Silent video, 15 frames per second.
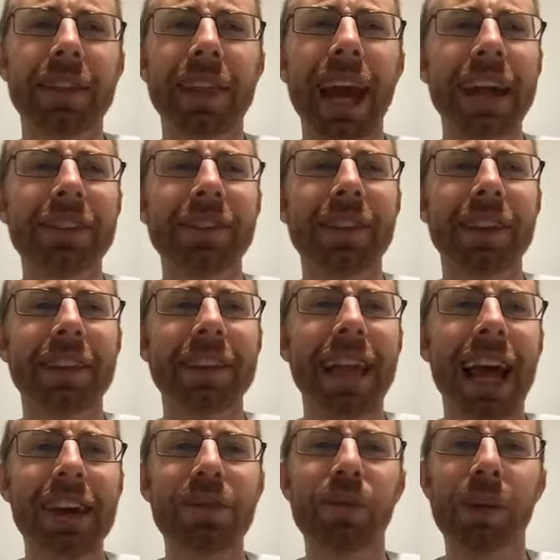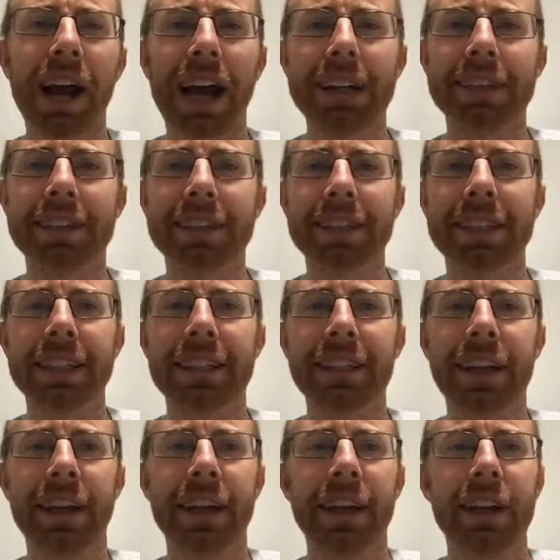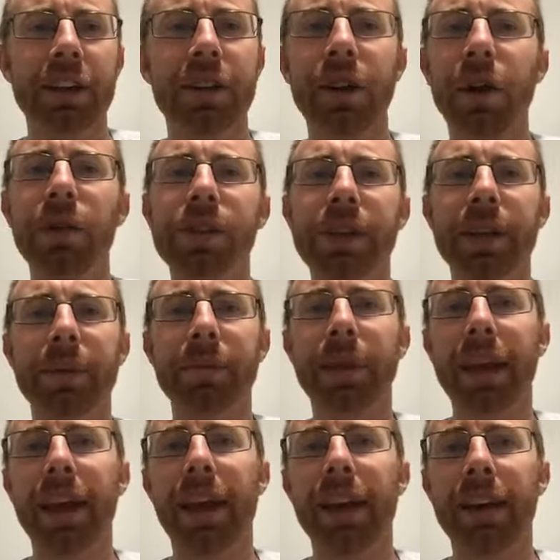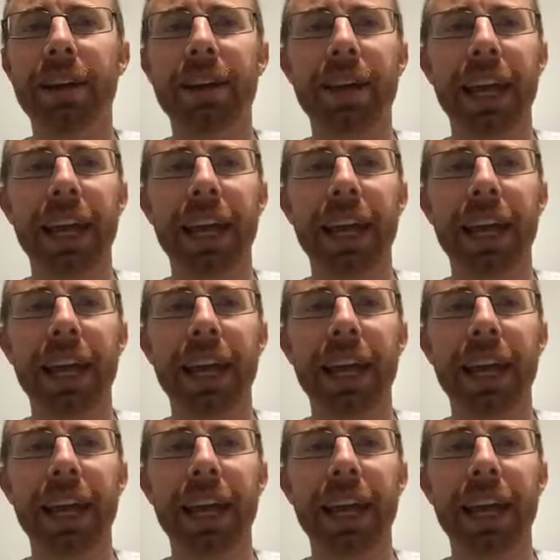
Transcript: that's what I see coaching being,